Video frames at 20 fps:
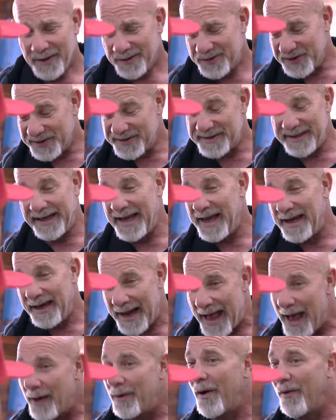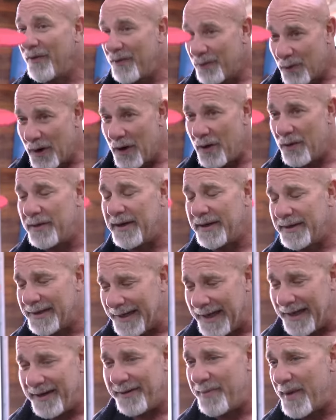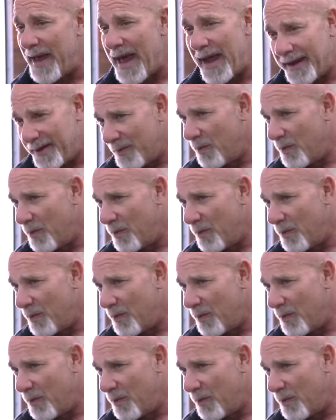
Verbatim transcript: Just to get it out on the road and to get it back